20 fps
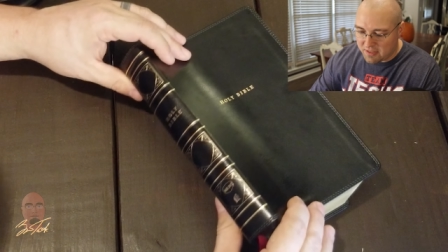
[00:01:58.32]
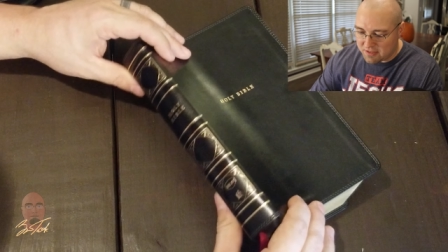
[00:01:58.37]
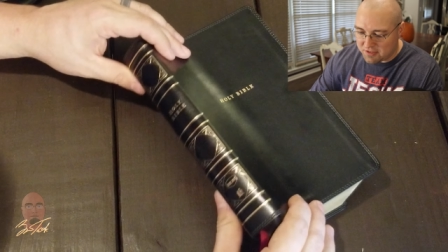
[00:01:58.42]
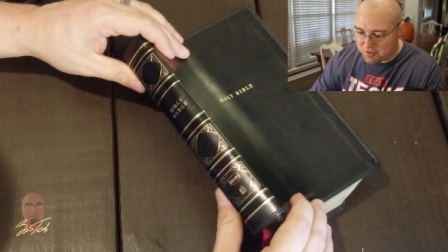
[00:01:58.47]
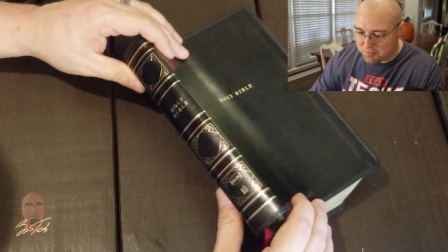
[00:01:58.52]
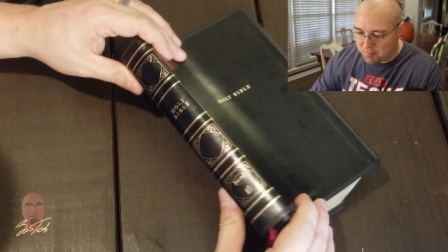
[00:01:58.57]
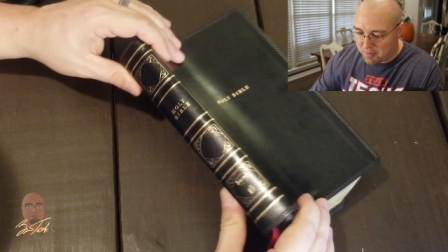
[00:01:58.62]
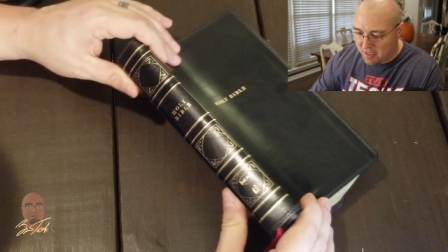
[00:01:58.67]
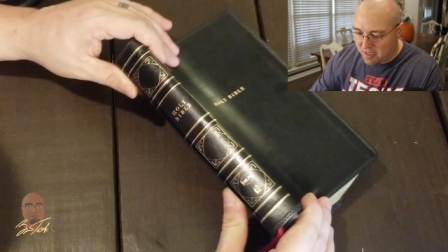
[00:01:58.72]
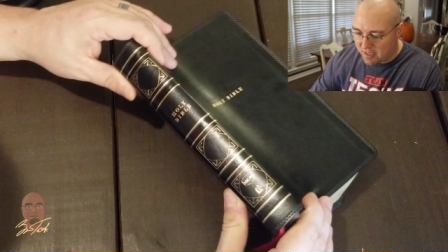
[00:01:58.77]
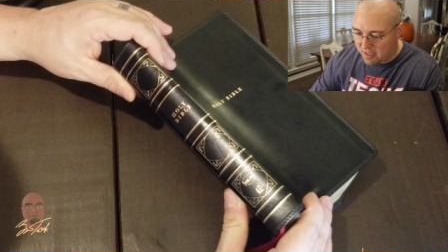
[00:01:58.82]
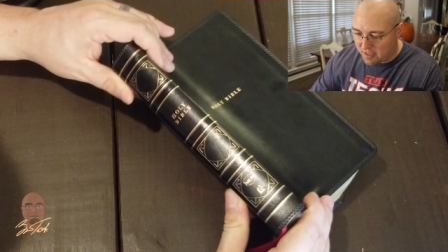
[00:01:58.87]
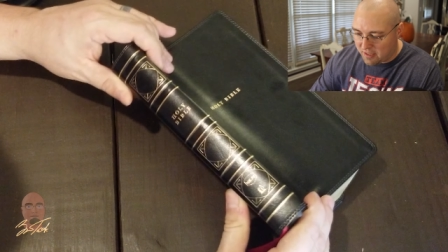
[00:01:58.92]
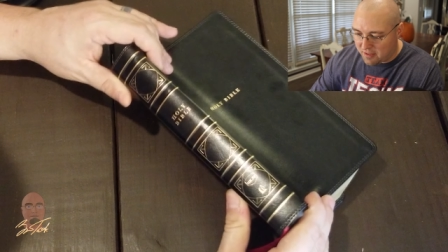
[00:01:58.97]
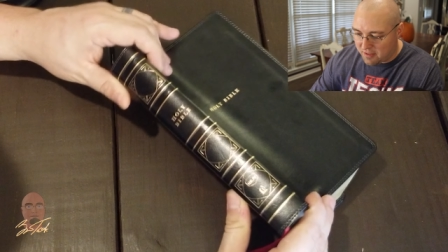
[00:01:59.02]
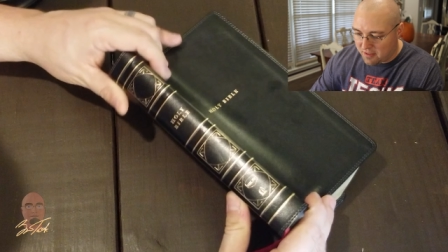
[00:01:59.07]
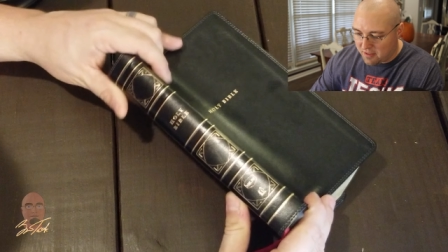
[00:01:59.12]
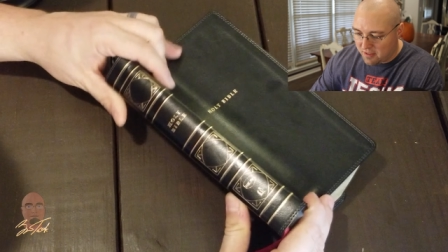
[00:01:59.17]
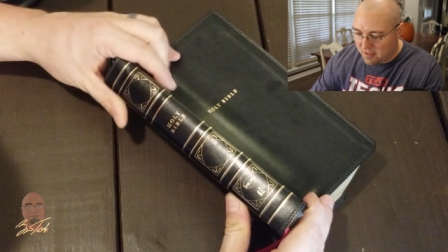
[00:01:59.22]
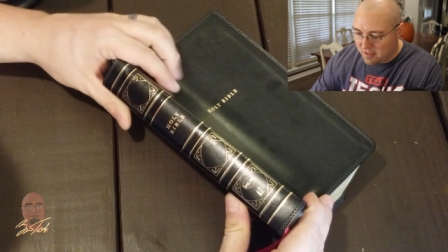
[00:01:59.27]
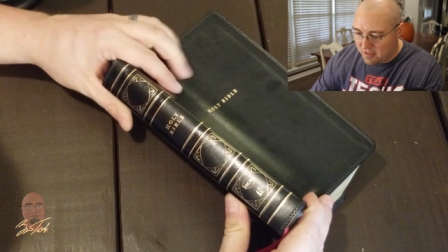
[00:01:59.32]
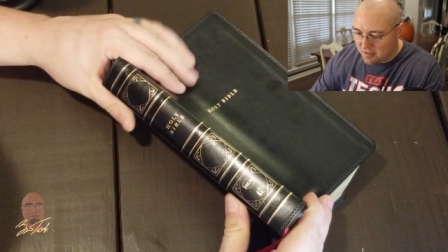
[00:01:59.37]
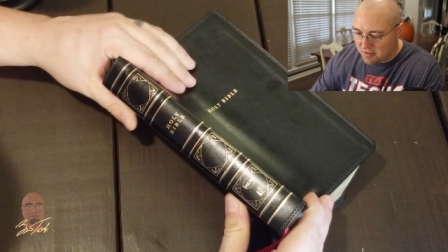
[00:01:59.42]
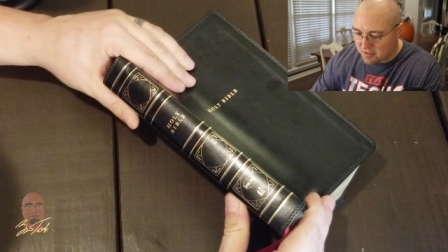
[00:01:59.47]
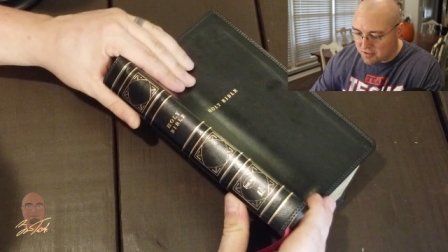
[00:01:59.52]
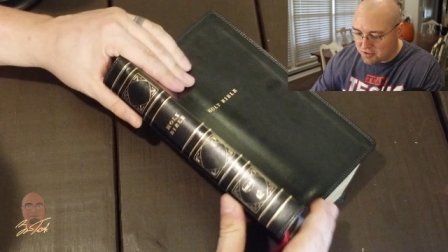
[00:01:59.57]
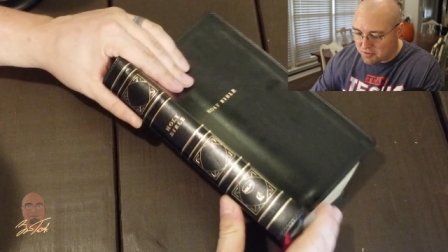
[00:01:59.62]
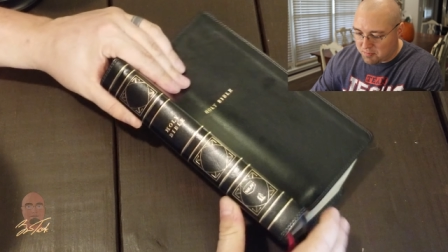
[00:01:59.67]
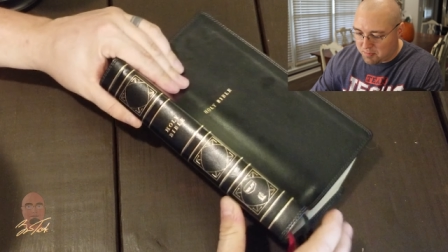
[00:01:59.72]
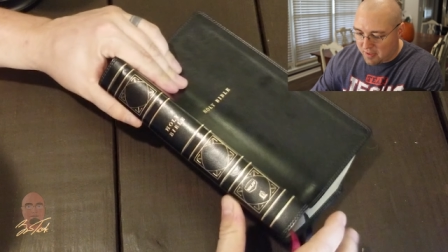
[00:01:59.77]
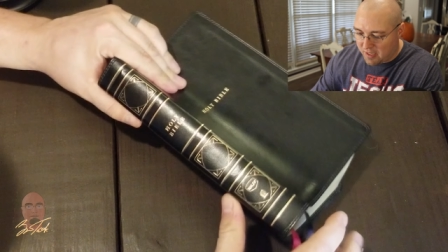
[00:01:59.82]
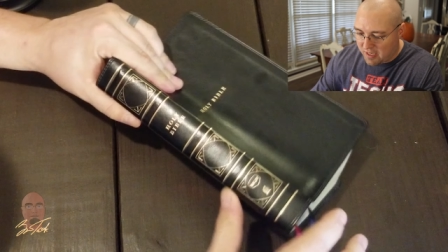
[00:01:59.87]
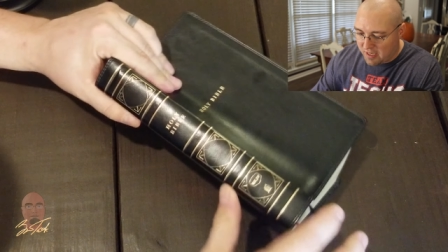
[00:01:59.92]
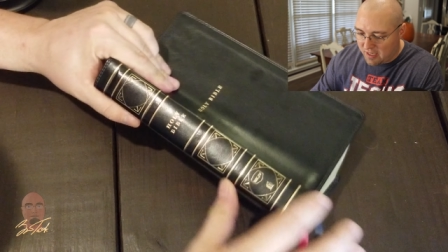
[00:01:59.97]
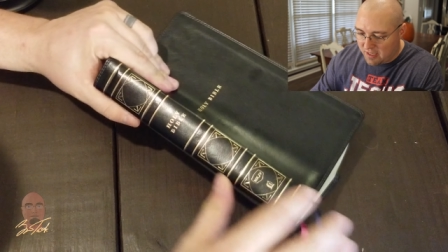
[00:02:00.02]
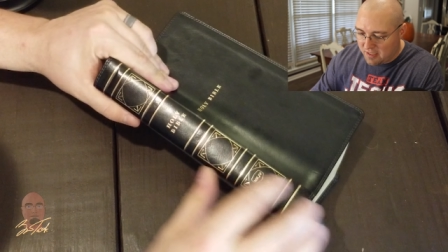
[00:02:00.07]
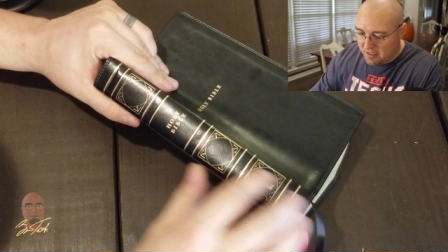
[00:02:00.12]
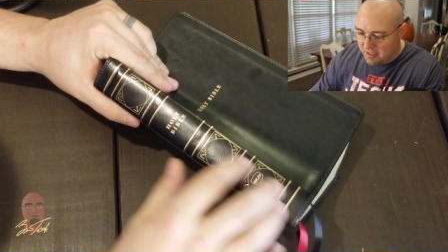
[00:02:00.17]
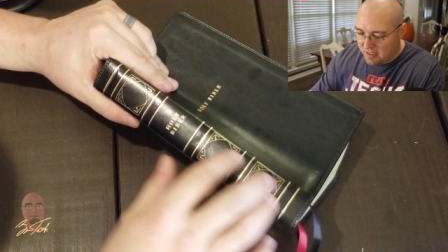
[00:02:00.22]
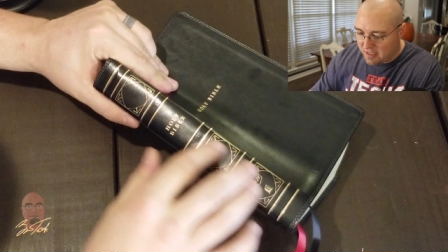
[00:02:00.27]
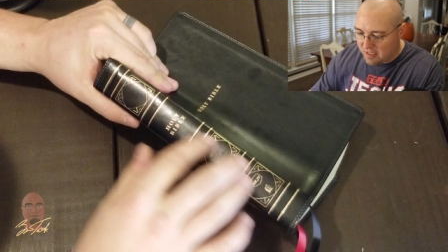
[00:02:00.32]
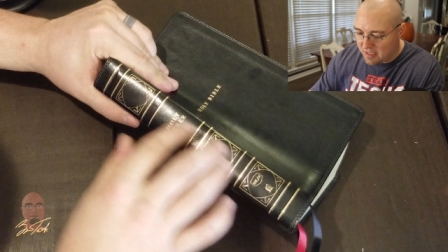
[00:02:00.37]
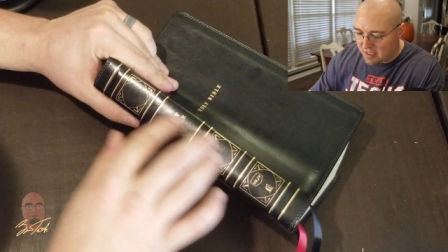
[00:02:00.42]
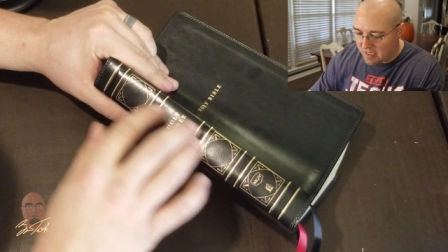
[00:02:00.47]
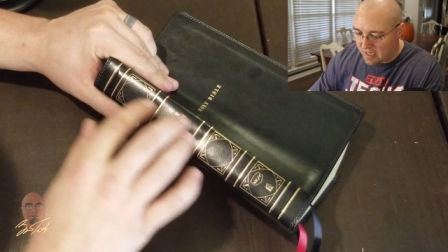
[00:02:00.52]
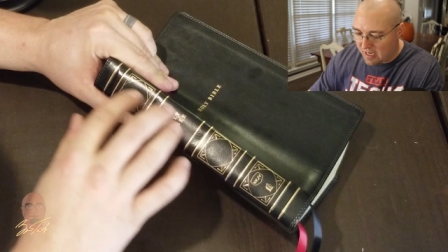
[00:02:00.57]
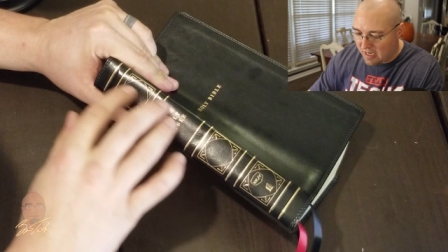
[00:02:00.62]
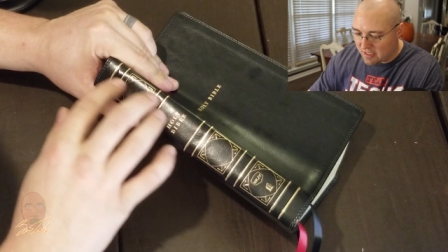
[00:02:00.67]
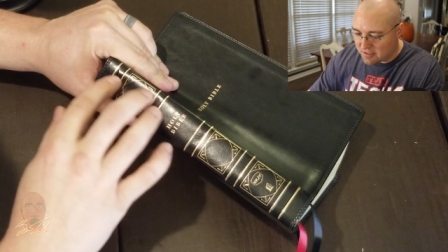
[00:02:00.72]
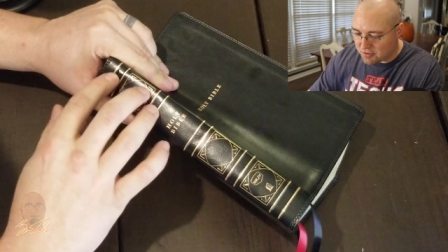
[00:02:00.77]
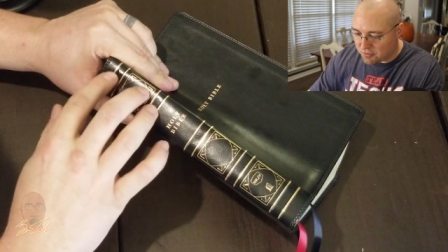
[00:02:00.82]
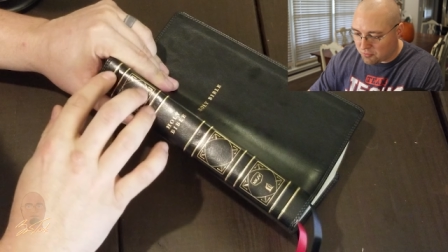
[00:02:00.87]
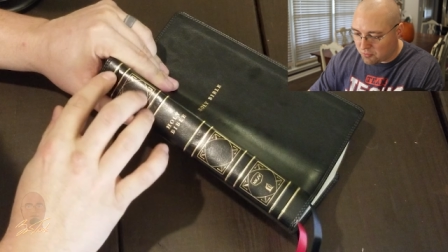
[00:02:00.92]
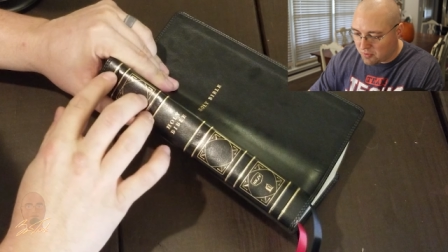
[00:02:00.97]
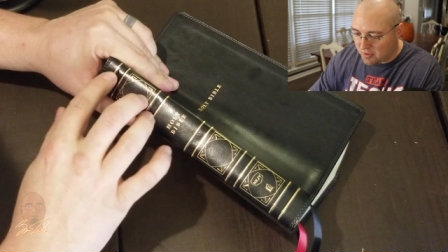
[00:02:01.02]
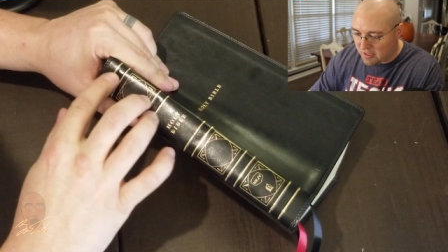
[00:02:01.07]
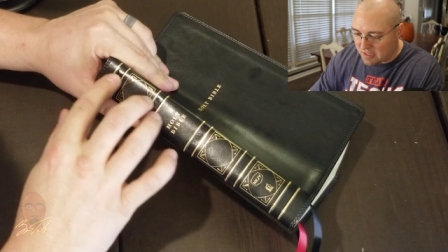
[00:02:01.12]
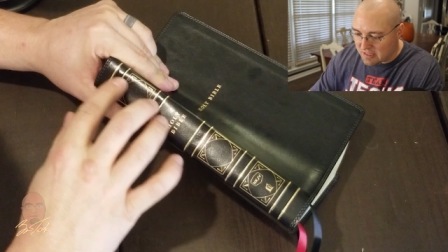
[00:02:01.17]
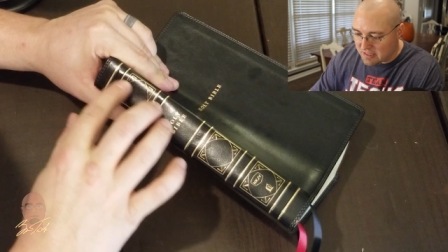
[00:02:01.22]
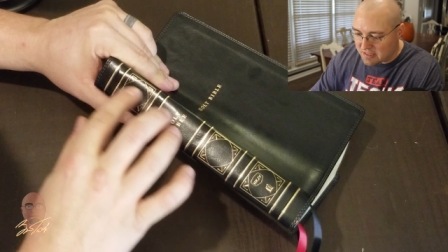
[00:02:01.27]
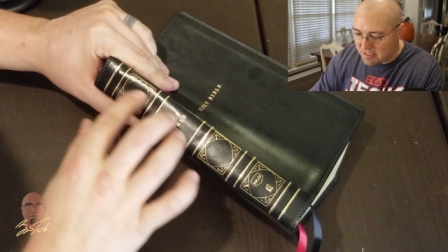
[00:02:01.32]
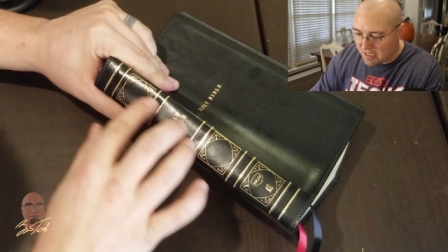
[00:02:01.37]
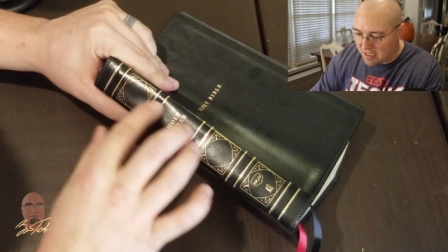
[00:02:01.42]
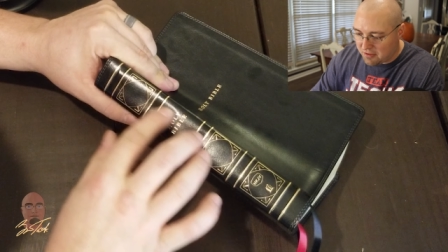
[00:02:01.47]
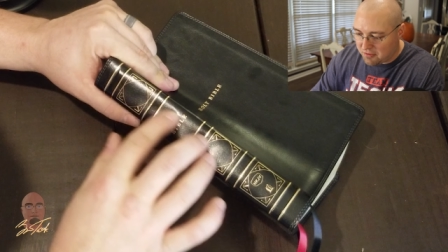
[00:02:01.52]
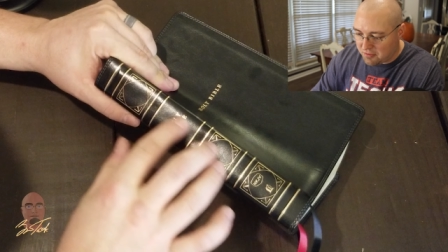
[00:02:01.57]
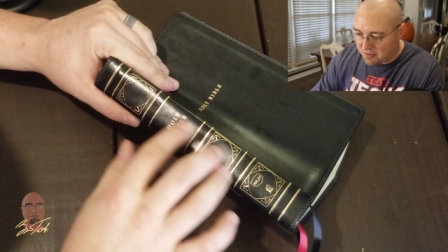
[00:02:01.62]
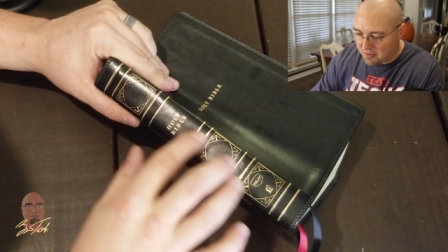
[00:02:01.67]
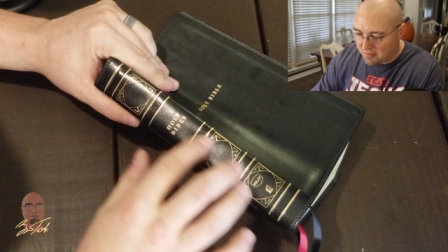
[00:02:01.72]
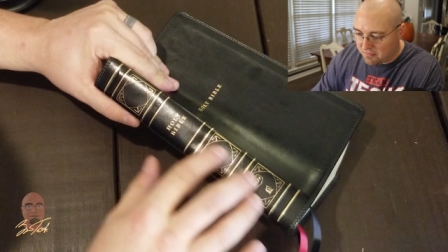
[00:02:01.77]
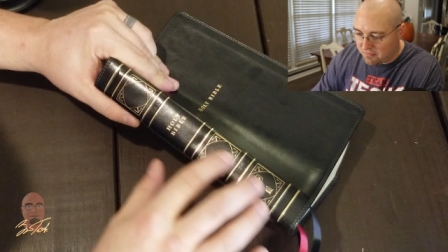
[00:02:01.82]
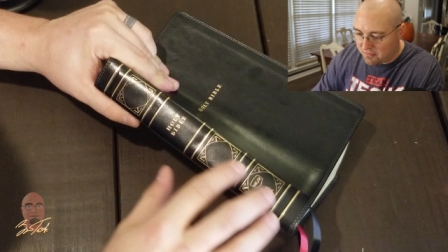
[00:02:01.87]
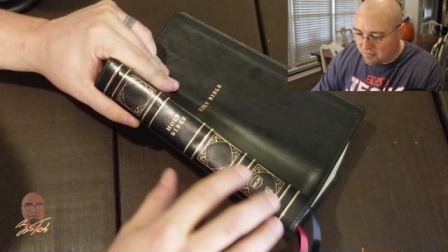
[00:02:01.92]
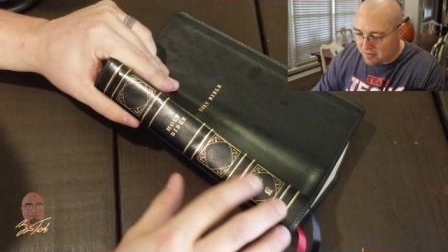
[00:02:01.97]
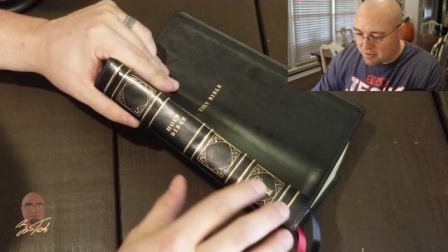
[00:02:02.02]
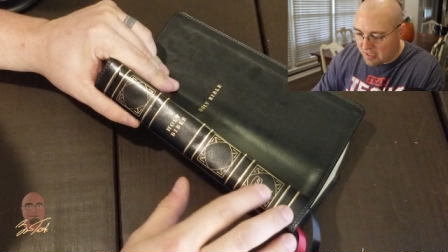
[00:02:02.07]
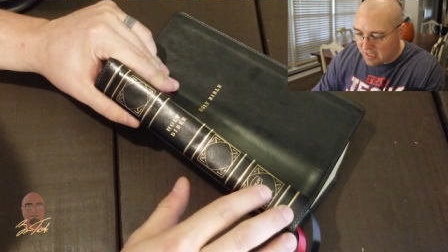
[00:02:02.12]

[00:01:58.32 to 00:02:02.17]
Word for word: by the spine. The spine has a really decorative